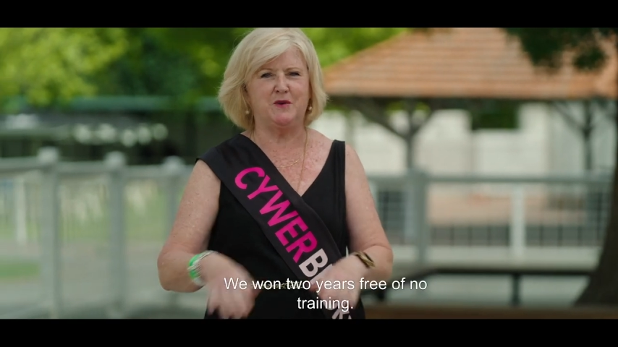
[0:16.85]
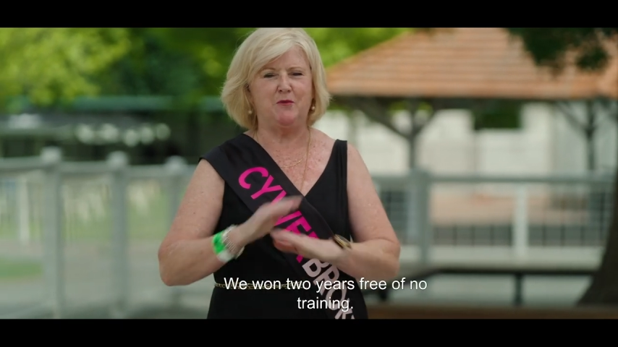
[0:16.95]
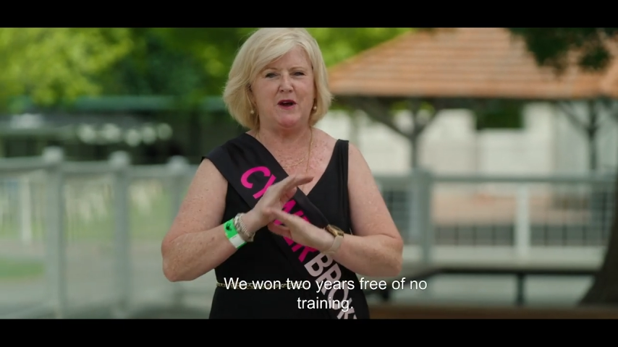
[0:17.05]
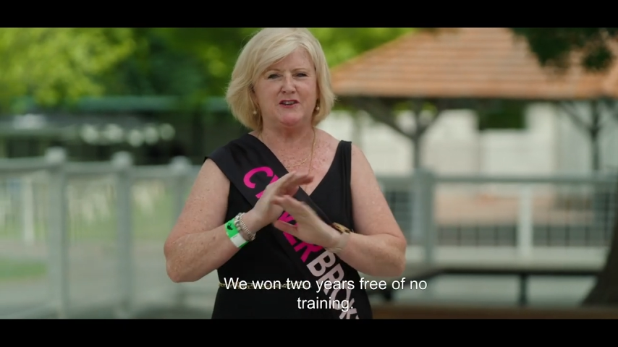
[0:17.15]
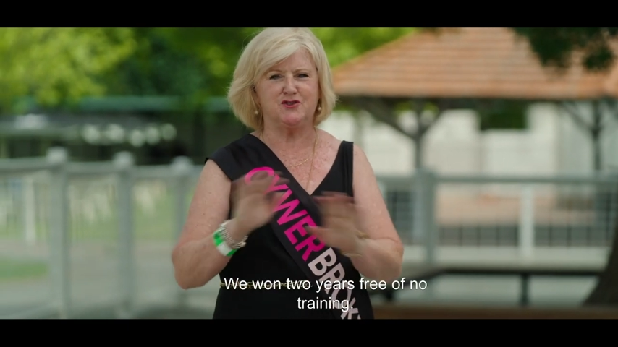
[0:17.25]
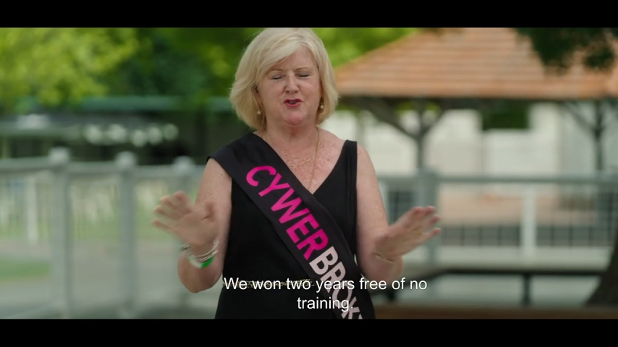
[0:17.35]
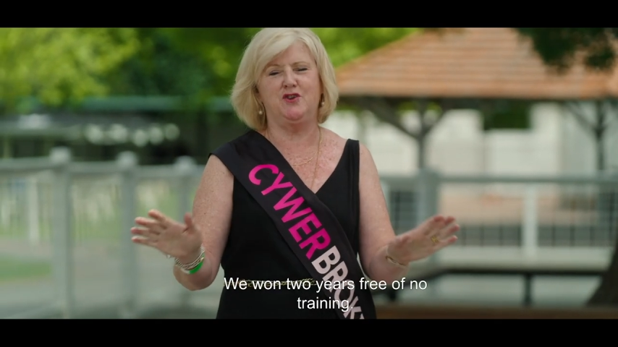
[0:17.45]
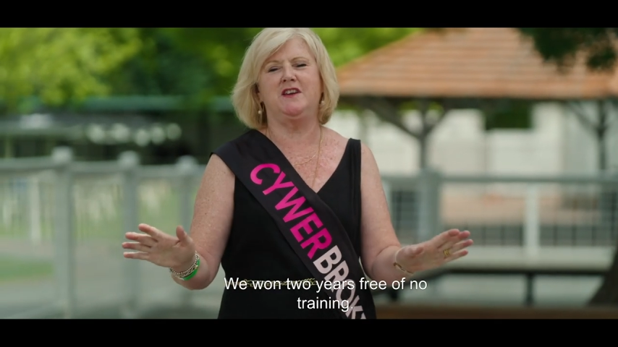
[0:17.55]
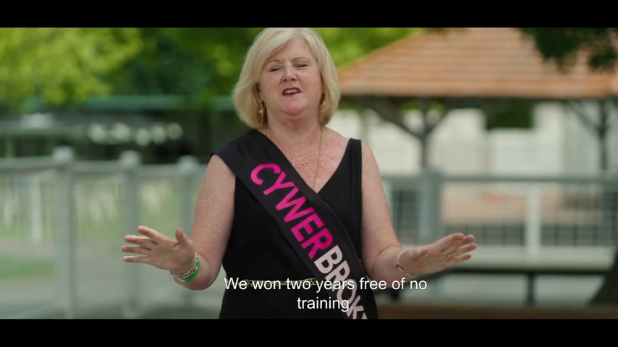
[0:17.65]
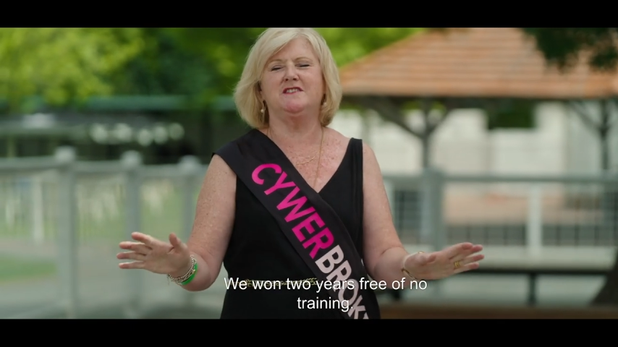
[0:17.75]
we won
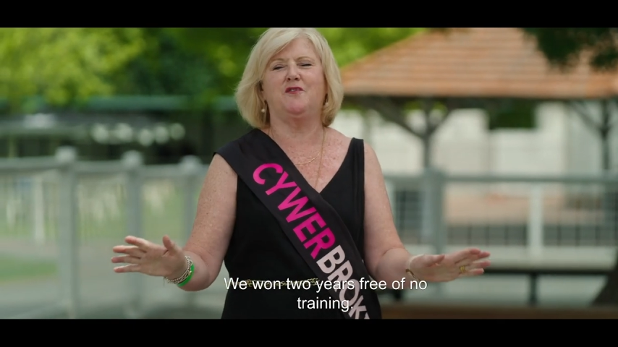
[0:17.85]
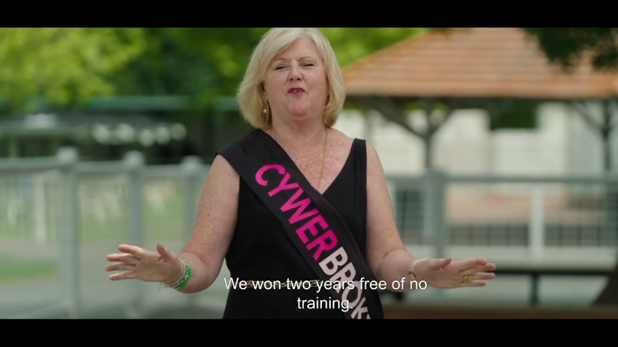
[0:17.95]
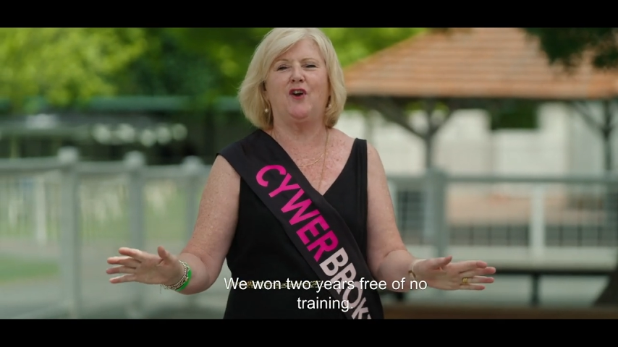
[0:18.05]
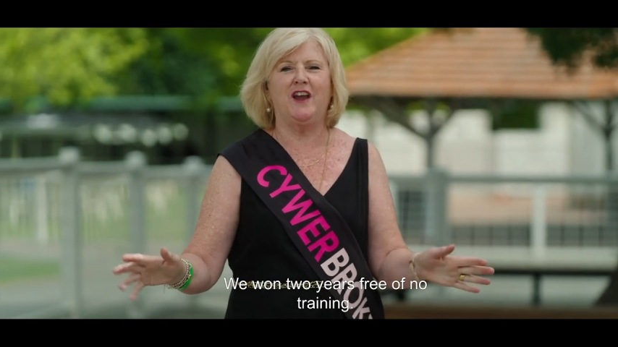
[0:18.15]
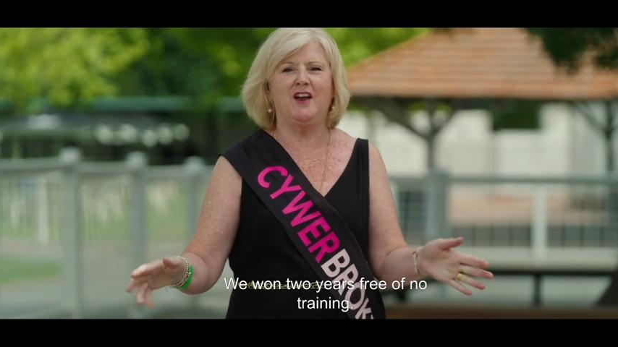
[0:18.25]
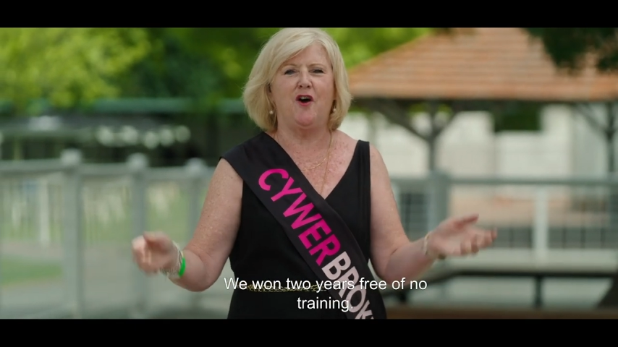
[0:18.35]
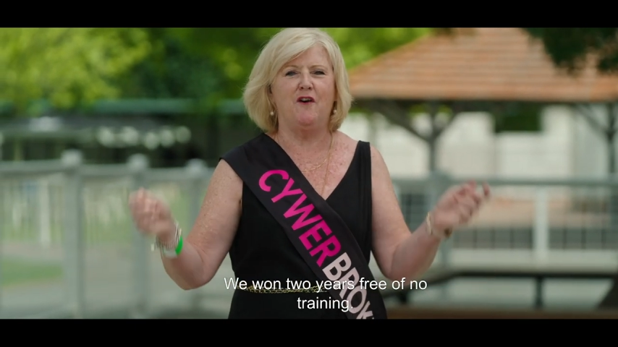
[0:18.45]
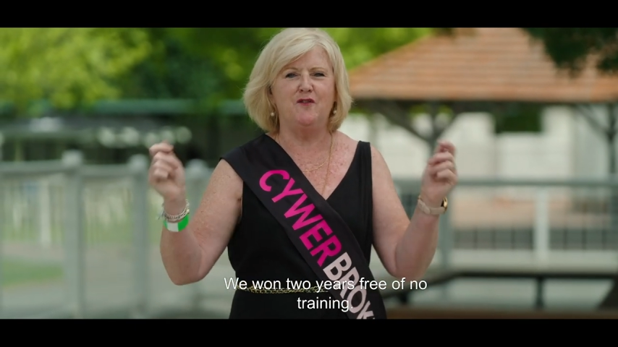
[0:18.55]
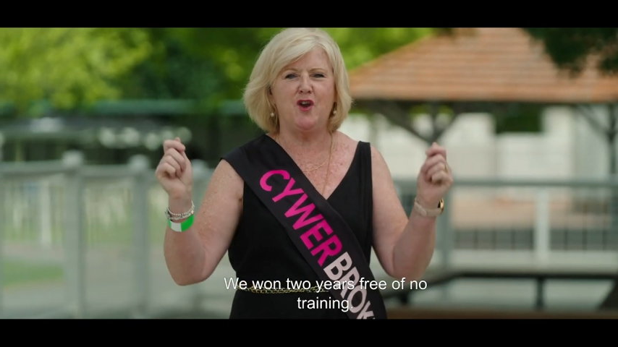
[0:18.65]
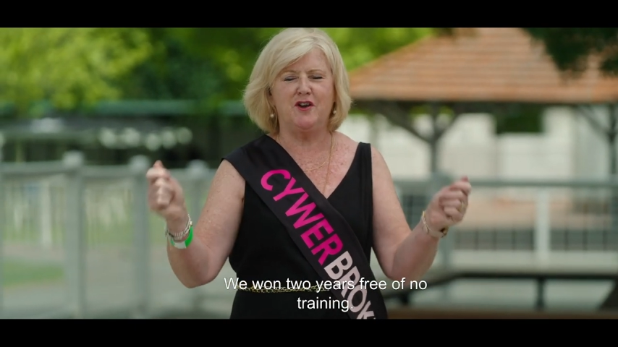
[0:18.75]
two years free
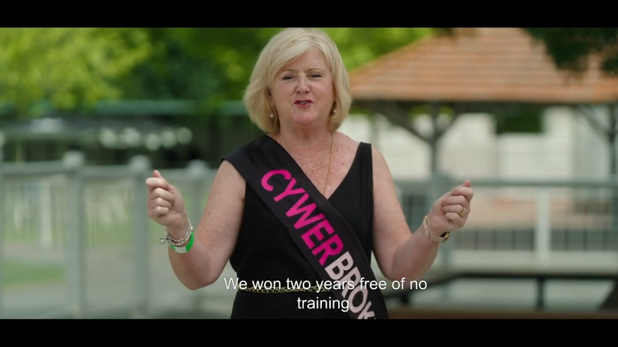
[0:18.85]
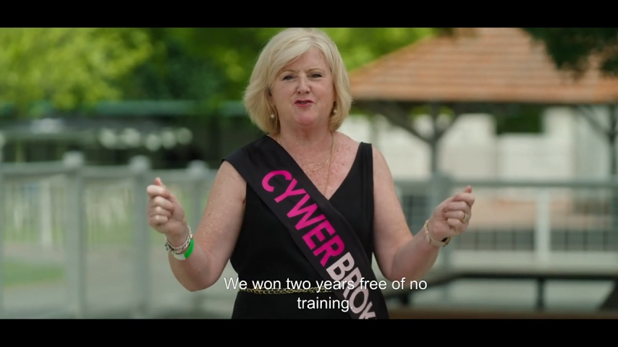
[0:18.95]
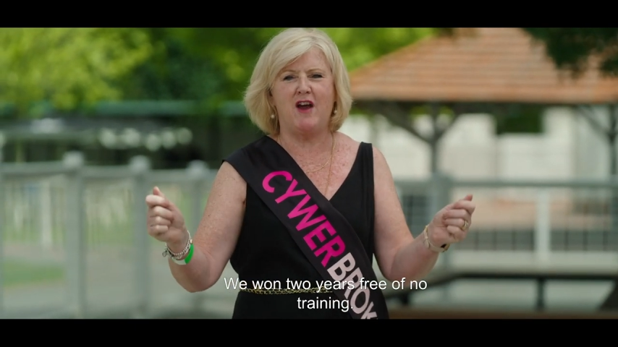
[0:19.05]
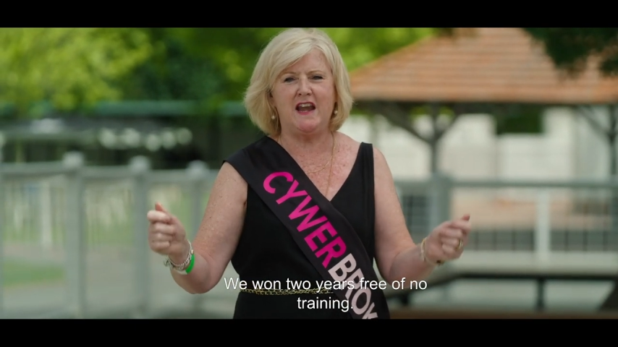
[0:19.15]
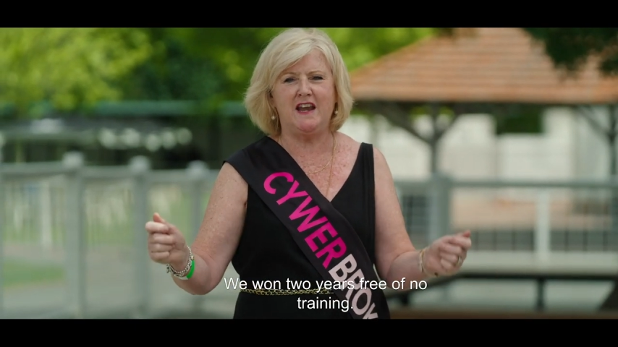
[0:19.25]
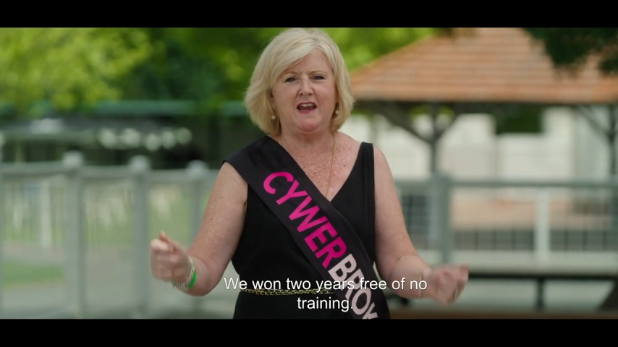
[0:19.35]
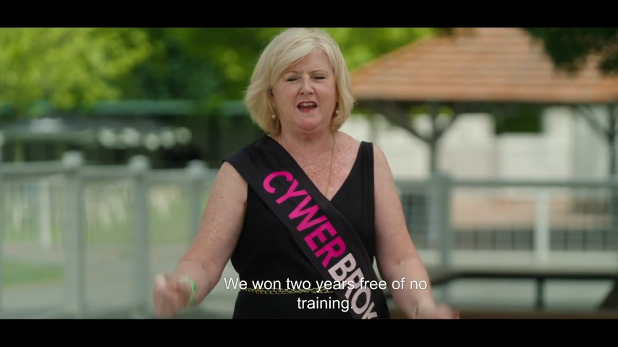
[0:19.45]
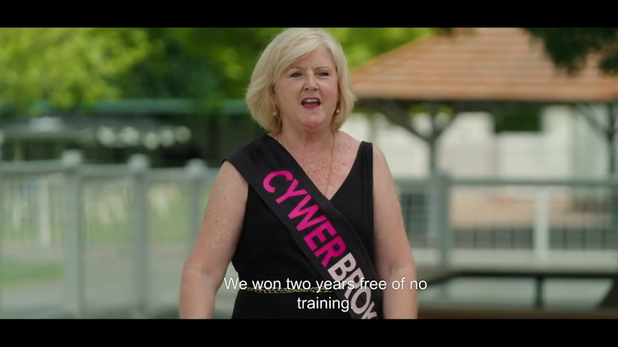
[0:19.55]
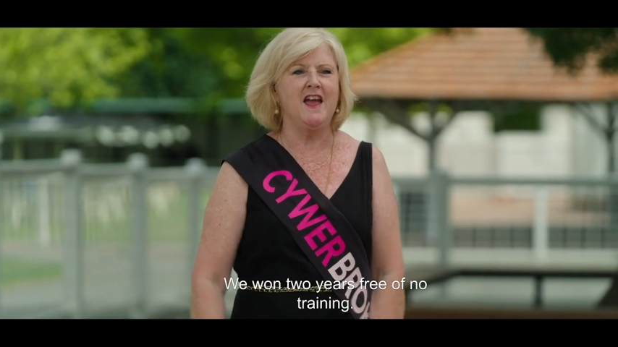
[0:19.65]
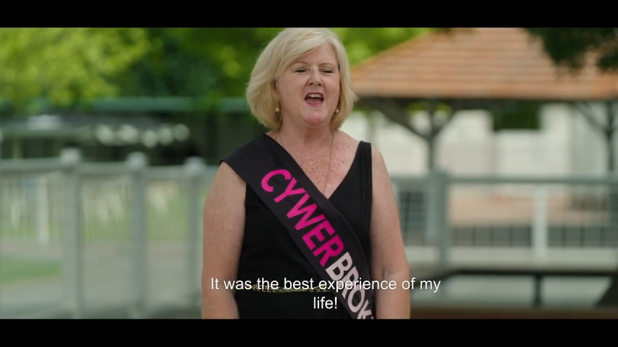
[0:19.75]
of no training.